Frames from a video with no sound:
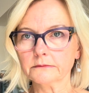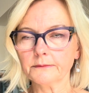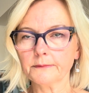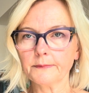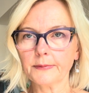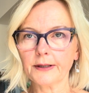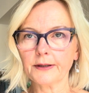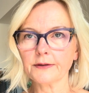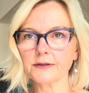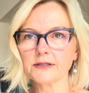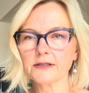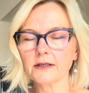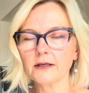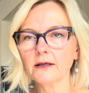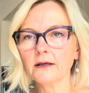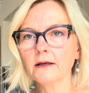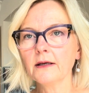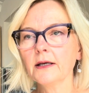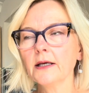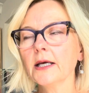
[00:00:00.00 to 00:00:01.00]

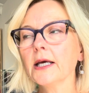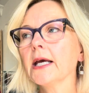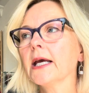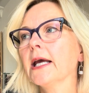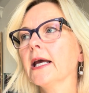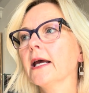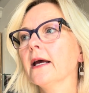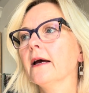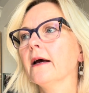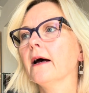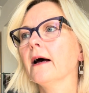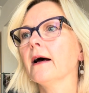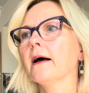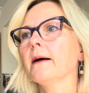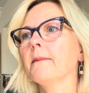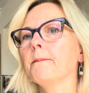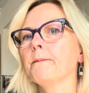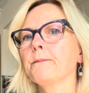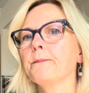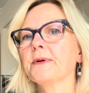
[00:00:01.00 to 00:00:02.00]
Embarrassing.
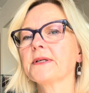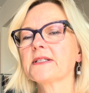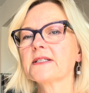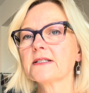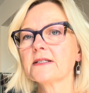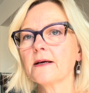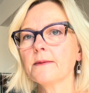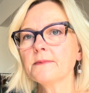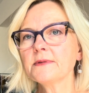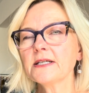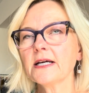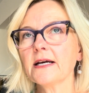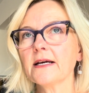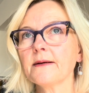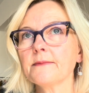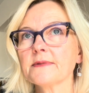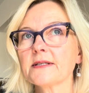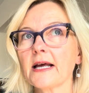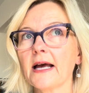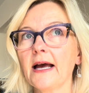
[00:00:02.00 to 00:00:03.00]
But
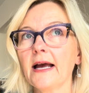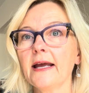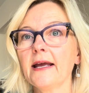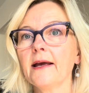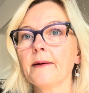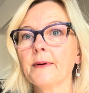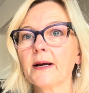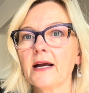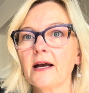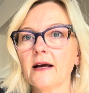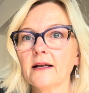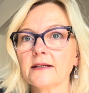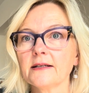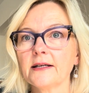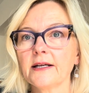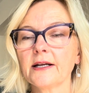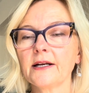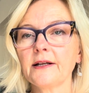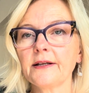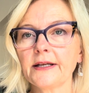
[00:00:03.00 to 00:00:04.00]
sometimes I am a
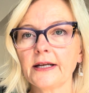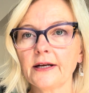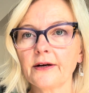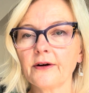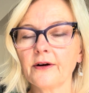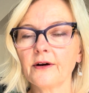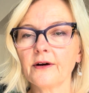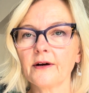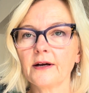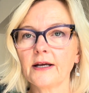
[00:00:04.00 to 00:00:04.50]
continental knitter,